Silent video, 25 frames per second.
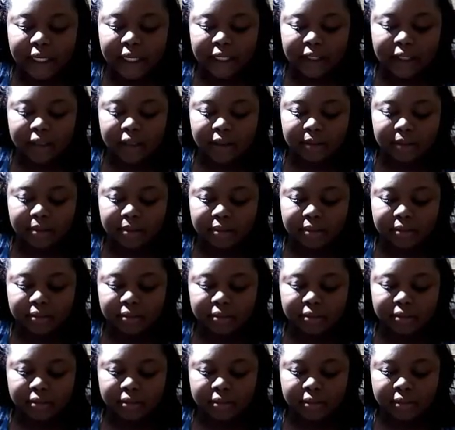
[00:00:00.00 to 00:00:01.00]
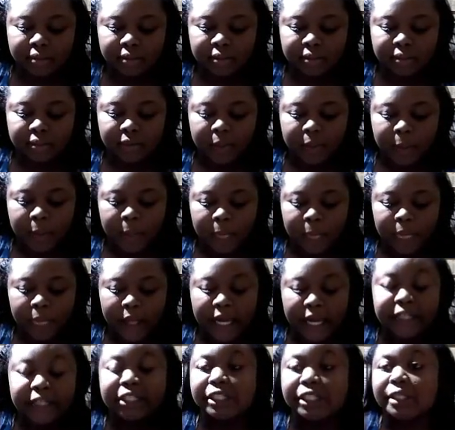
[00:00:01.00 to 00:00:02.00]

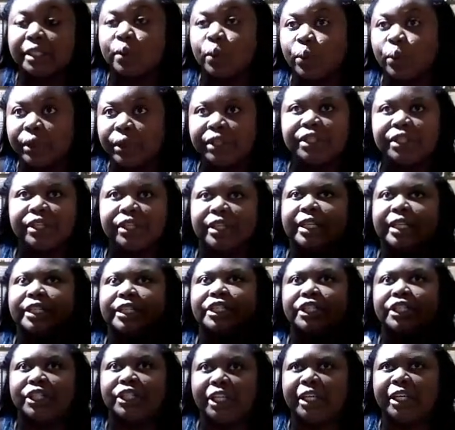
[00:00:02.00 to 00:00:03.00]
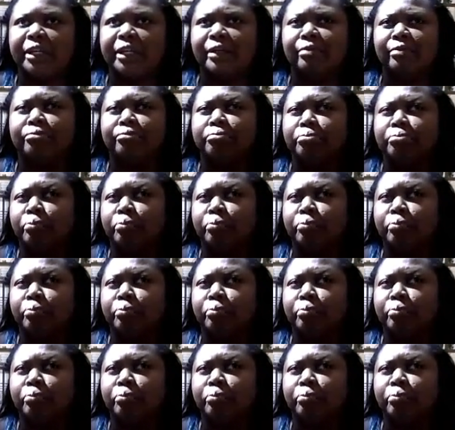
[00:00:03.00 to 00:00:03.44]
I just wish that she